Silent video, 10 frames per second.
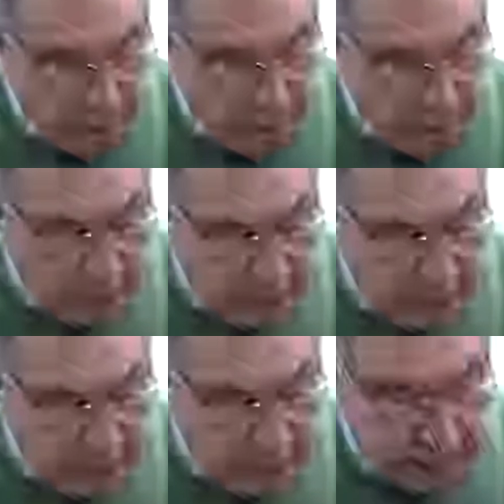When the
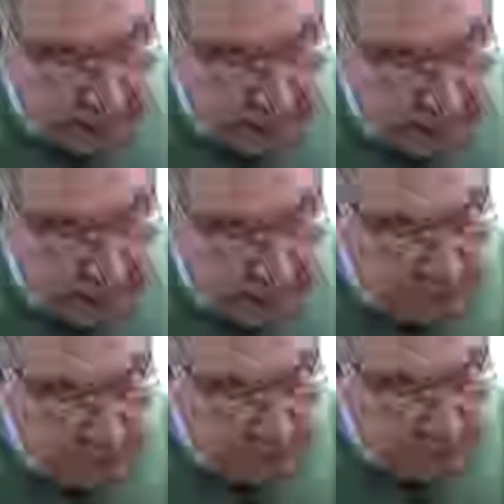detectives
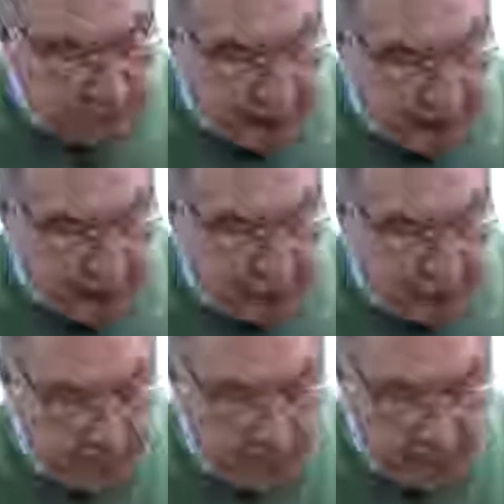visited asking
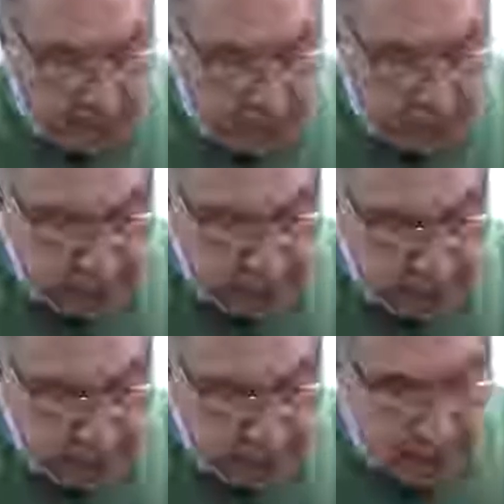about the missing
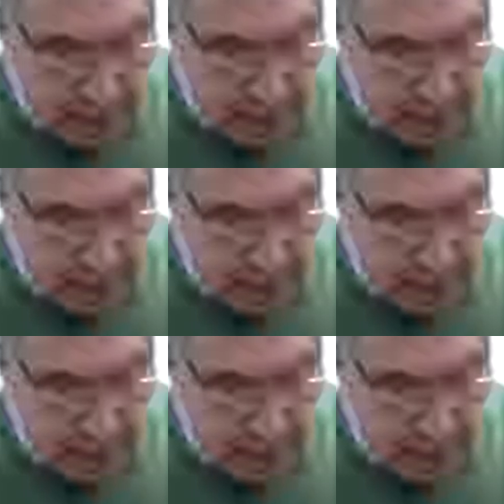man,